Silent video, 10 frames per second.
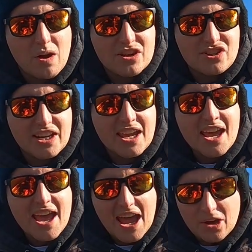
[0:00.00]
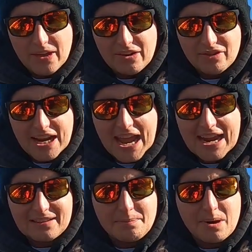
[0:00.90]
watching how they
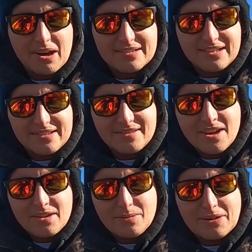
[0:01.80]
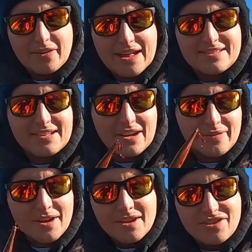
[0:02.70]
react to pauses, doing all that
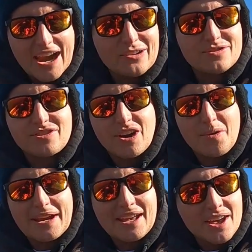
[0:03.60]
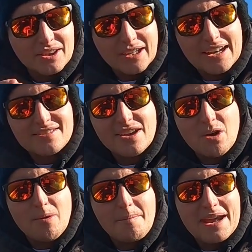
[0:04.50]
stuff. Channel's growing. Let us
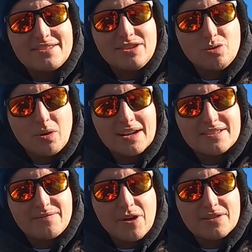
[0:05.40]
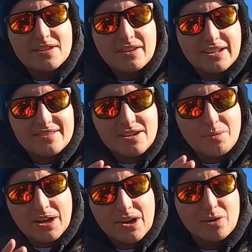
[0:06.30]
know what baits you want us to focus on. Let us
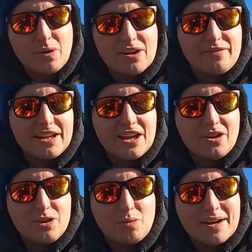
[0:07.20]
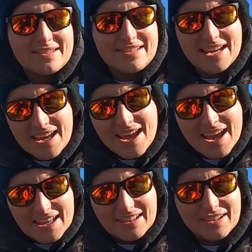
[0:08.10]
know what underwater video you want to see.
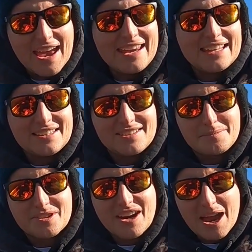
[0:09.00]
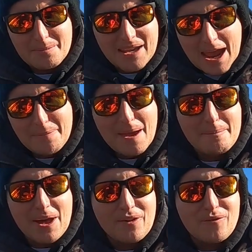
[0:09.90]
Hit the like, hit the subscribe, tap
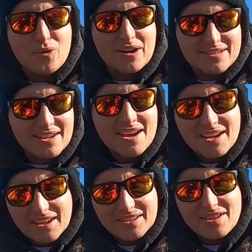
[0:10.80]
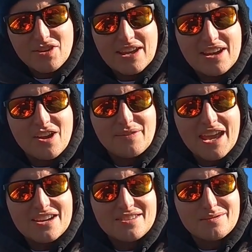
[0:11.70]
that bell for us so you get
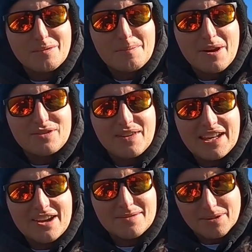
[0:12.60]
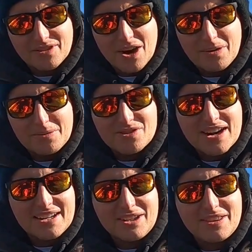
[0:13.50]
notifications when we post videos. We're growing. We're
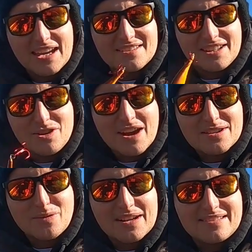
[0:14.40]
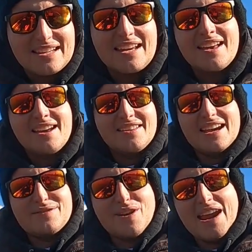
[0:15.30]
trying to do things that you guys want to see.
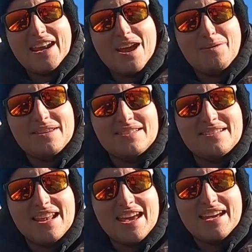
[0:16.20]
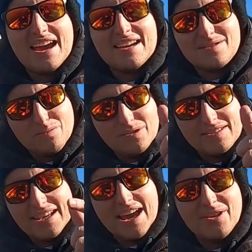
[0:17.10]
Thanks for hanging out with us today, guys. We'll
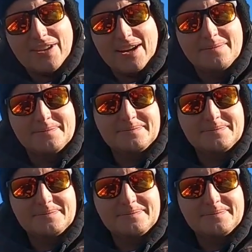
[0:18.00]
see you out there.